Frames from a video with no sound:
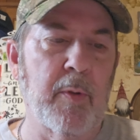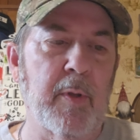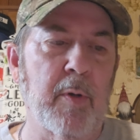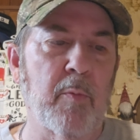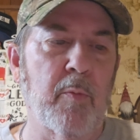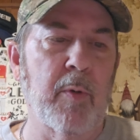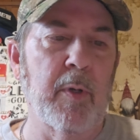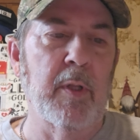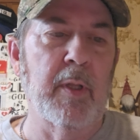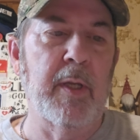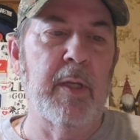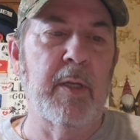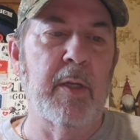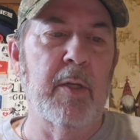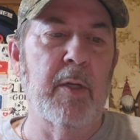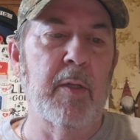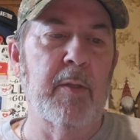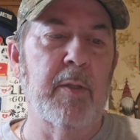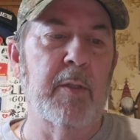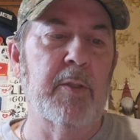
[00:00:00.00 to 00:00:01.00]
They're really
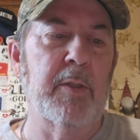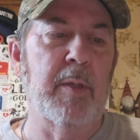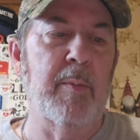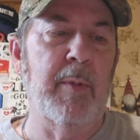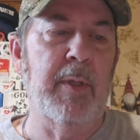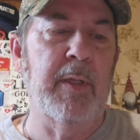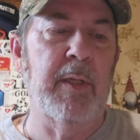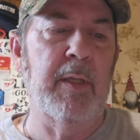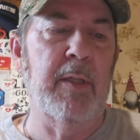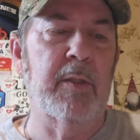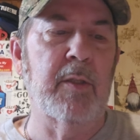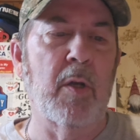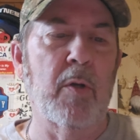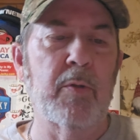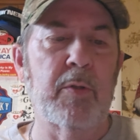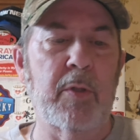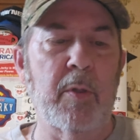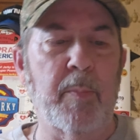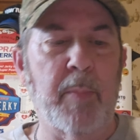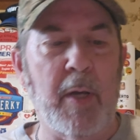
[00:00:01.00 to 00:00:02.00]
good. The Jimmy Dean
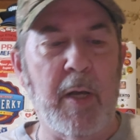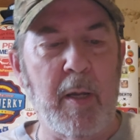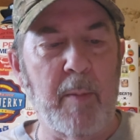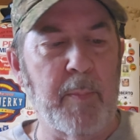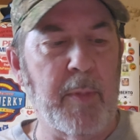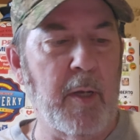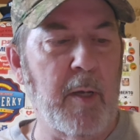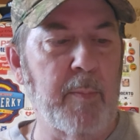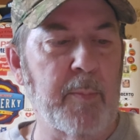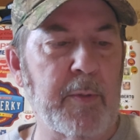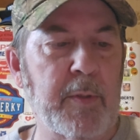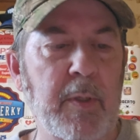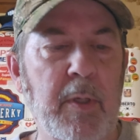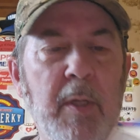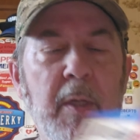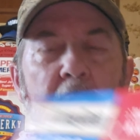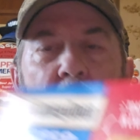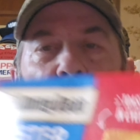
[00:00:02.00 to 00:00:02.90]
toaster pop-ups,